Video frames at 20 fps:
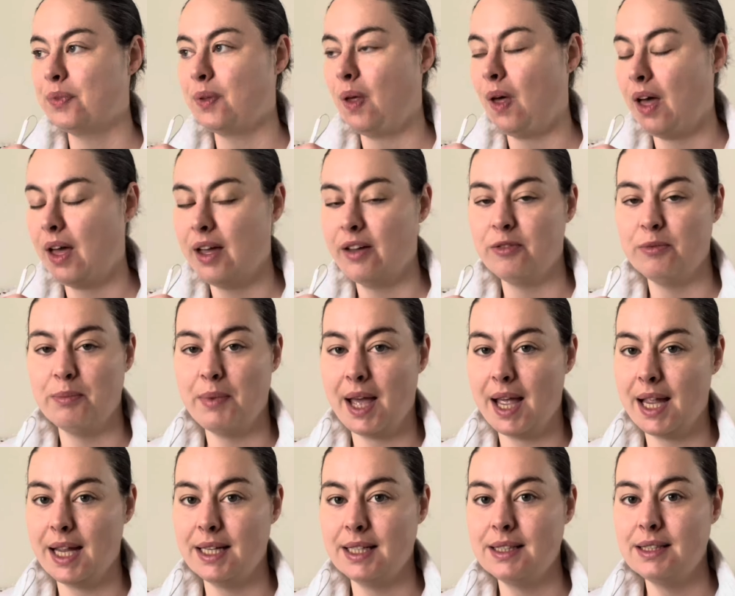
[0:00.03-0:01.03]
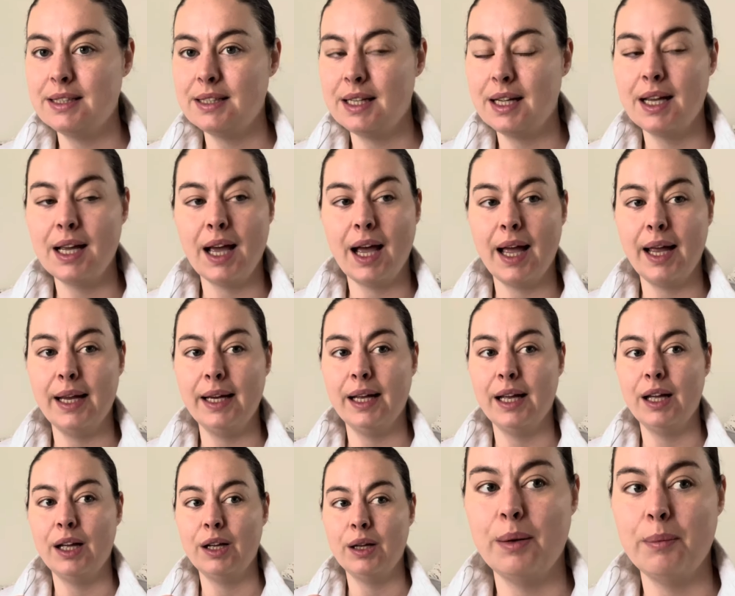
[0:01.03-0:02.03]
I have made a
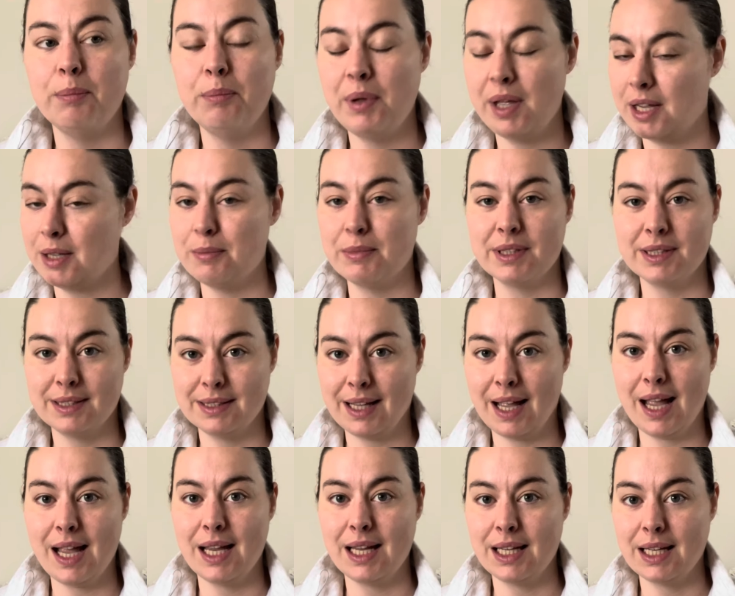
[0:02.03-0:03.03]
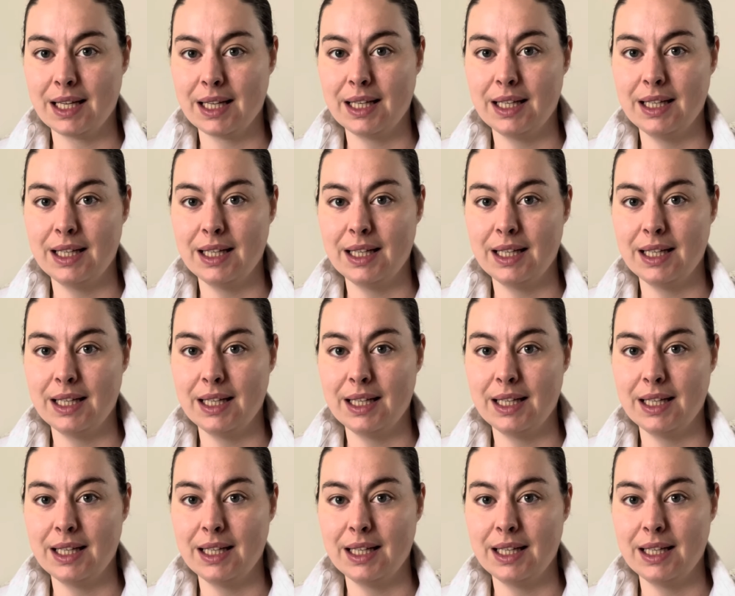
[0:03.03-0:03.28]
big mistake.